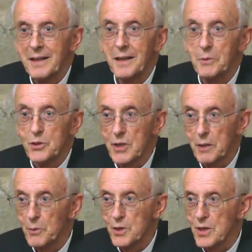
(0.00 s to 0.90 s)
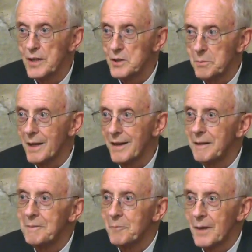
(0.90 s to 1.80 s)
which they would say to me.
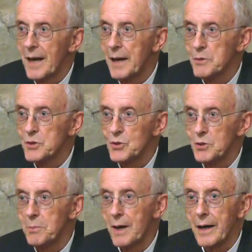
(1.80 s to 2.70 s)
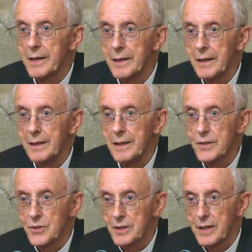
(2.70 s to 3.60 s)
I was to reply, "He
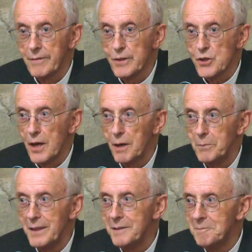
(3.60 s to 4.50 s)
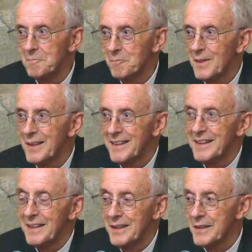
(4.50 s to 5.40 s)
is and ever shall be."
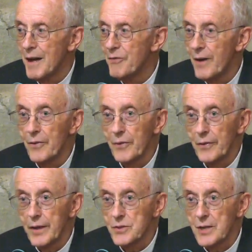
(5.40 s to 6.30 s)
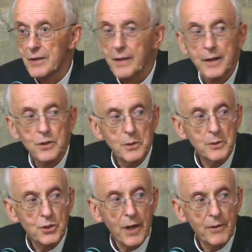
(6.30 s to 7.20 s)
And I found that they say that to
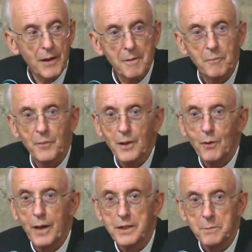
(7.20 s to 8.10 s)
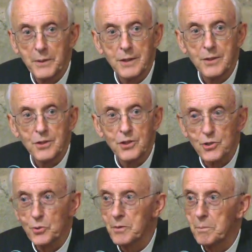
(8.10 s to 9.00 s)
each other quite a bit. It's a
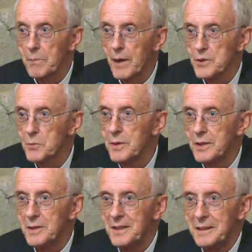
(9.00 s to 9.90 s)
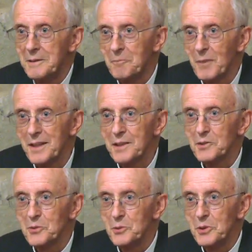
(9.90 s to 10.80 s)
sort of password
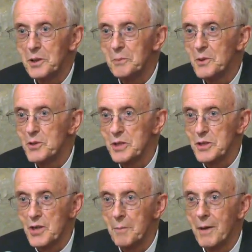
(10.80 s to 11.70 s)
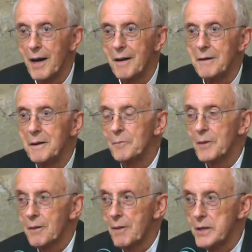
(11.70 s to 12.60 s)
through the community somehow.
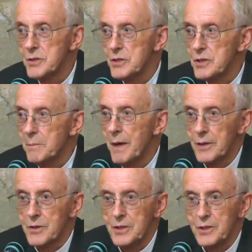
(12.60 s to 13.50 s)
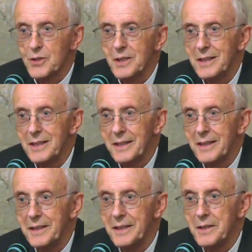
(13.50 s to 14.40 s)
Christ is amongst us.
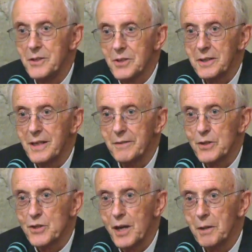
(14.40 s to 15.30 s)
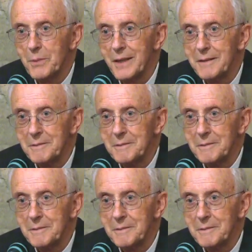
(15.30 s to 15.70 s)
He is and ever shall be.